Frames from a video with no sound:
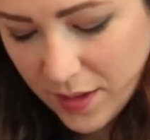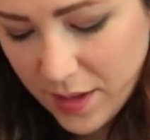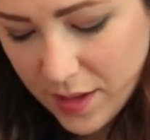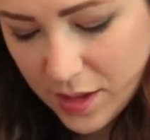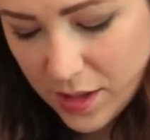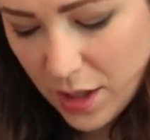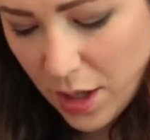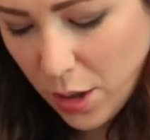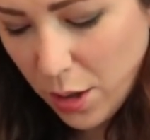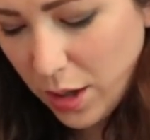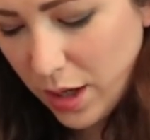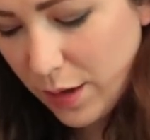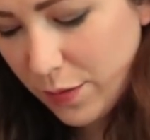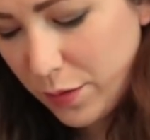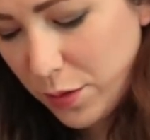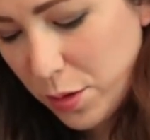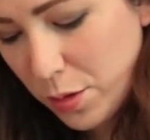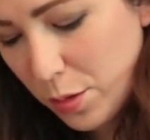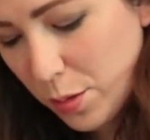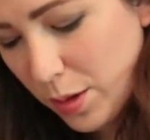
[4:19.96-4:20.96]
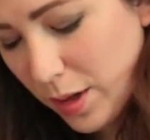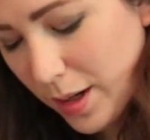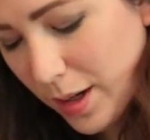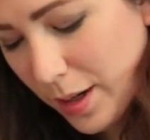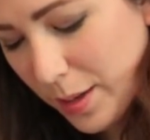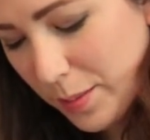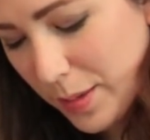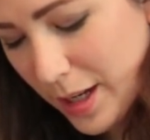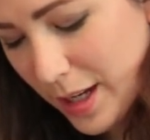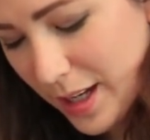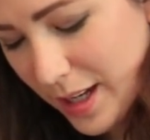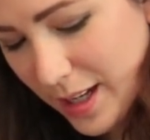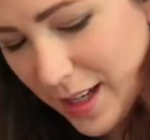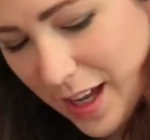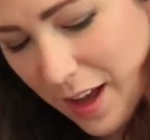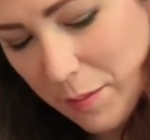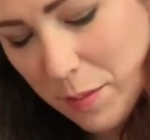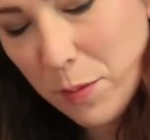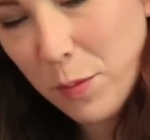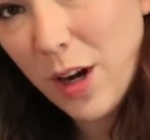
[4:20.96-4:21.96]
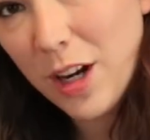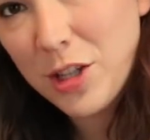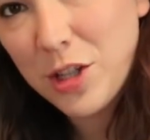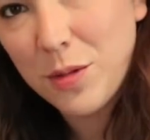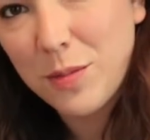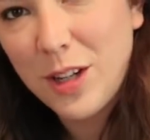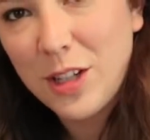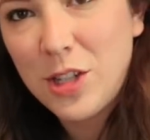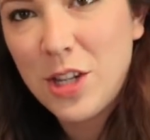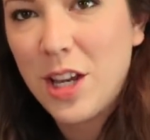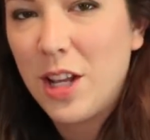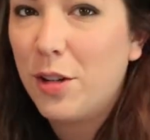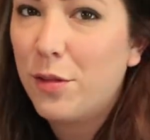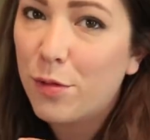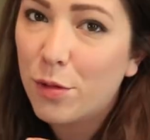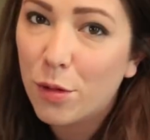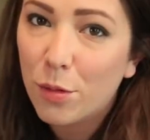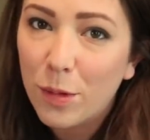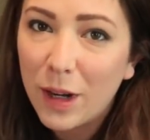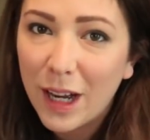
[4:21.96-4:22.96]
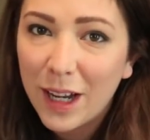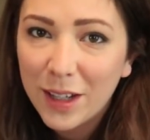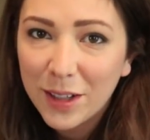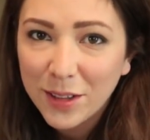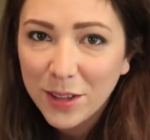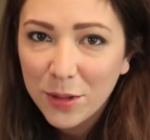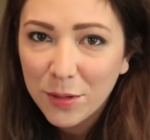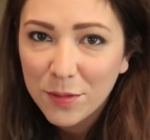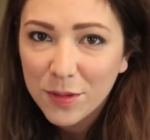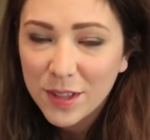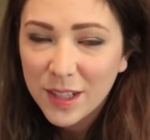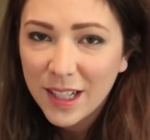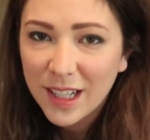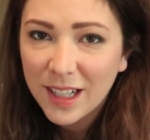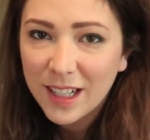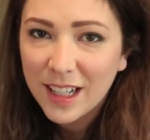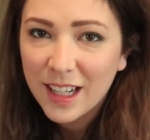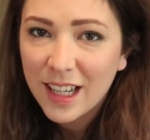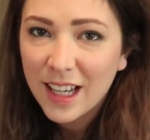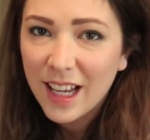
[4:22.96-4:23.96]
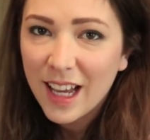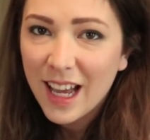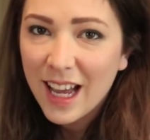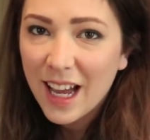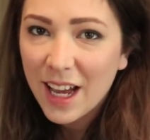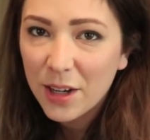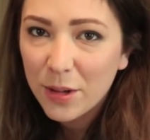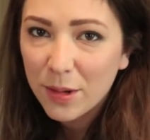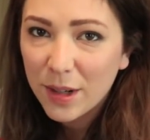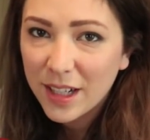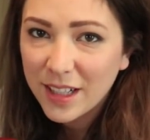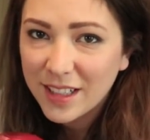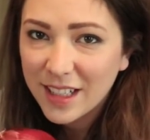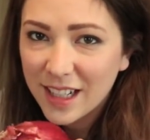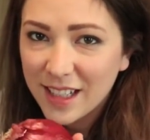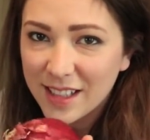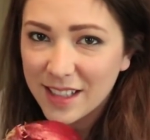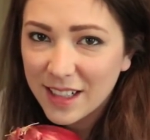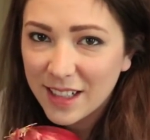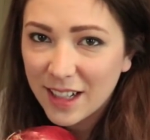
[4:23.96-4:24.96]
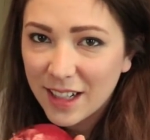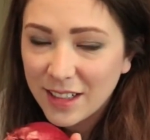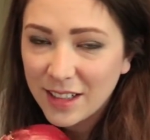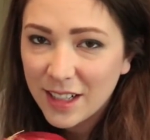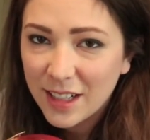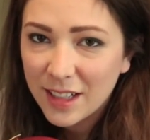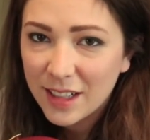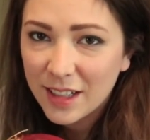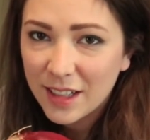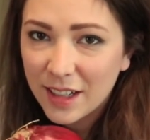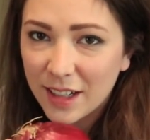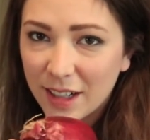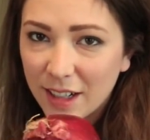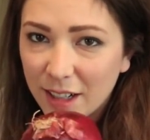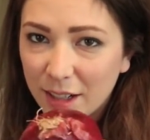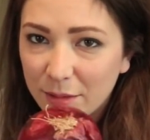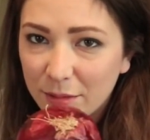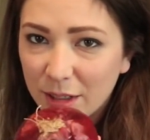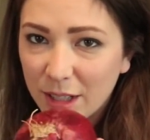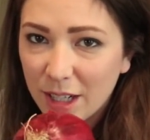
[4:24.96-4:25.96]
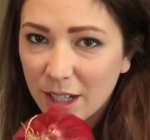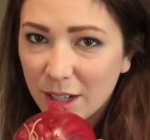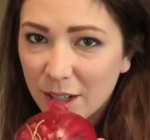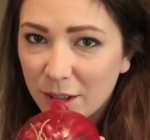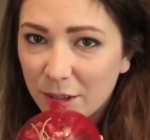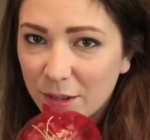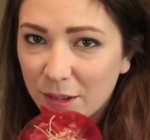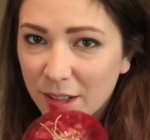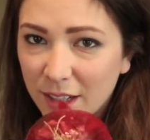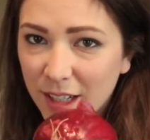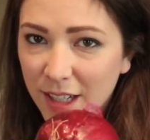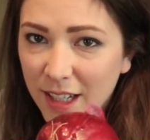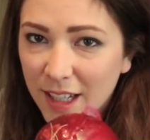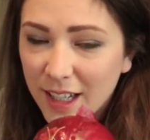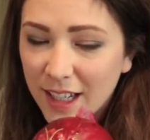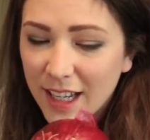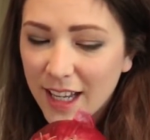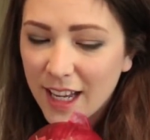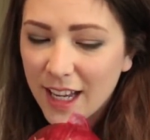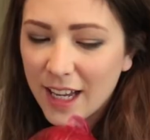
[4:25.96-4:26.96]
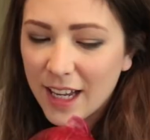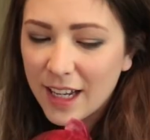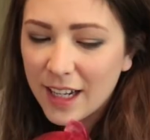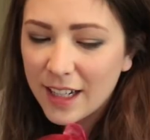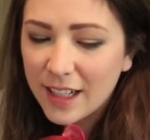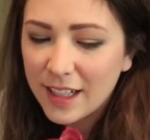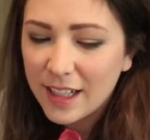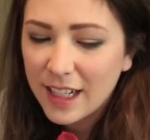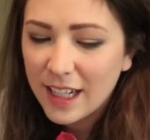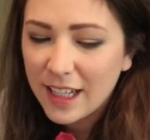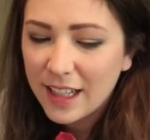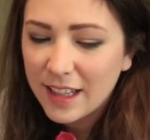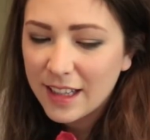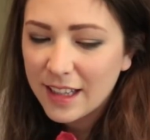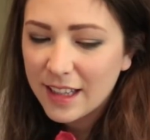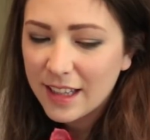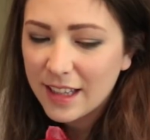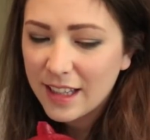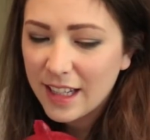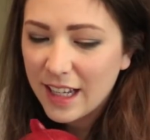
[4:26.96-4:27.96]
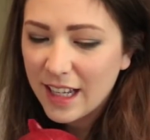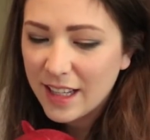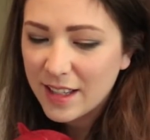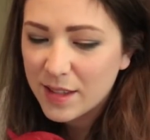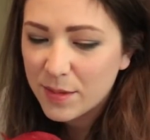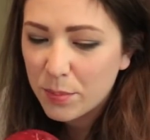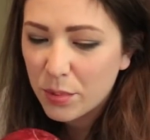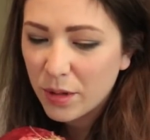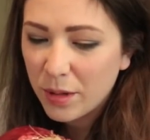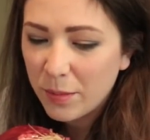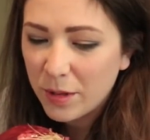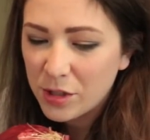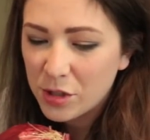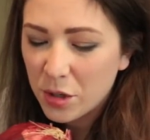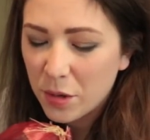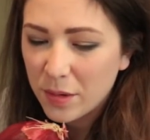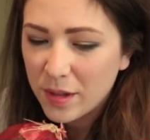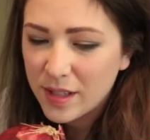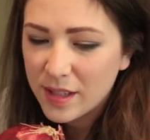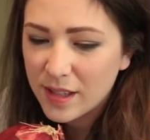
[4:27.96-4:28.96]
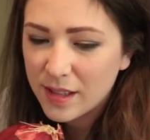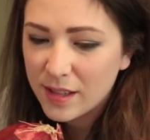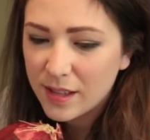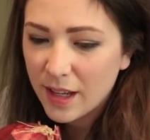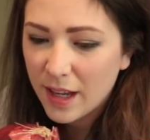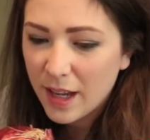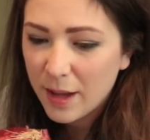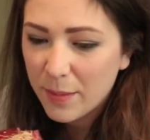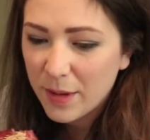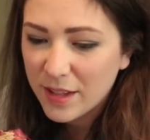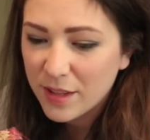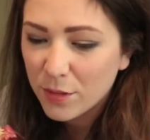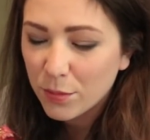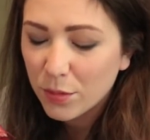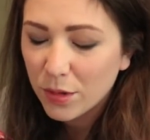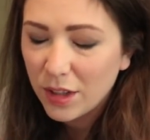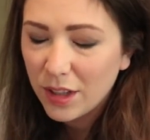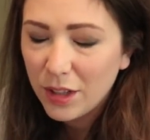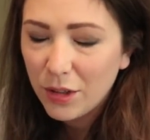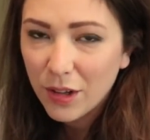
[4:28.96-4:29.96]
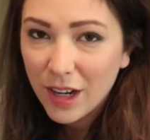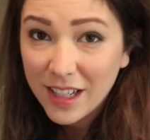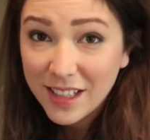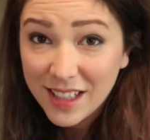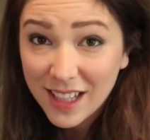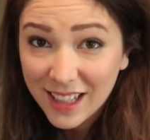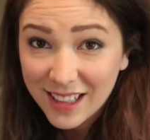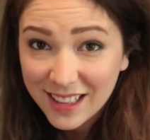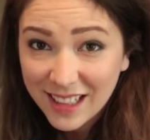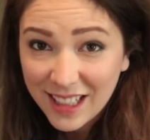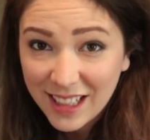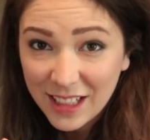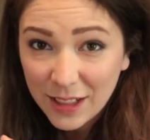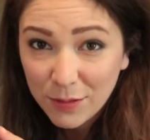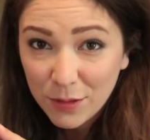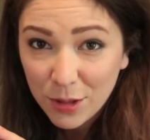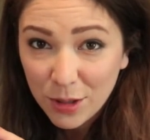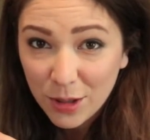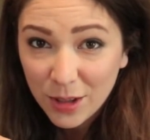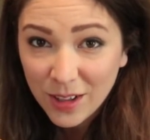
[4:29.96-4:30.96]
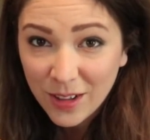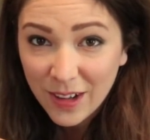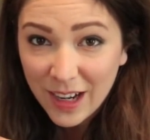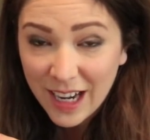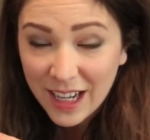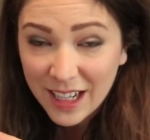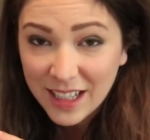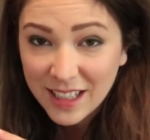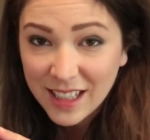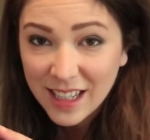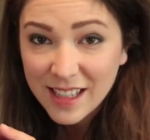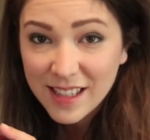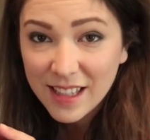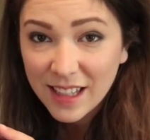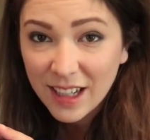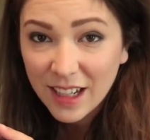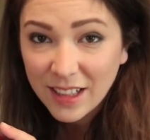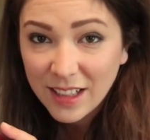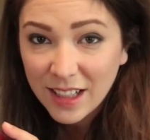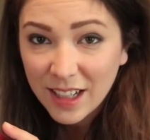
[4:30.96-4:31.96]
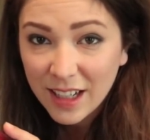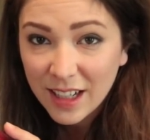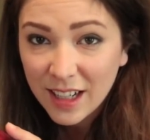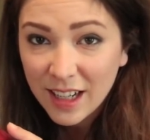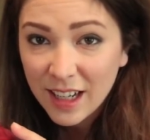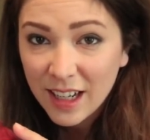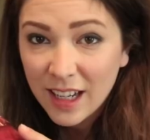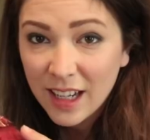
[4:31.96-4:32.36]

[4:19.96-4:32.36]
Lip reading: So if you have been watching my channel for a while, you've seen how do I dice an onion video, and it's pretty much always the same. It's a really great technique. If you don't know how to dice an onion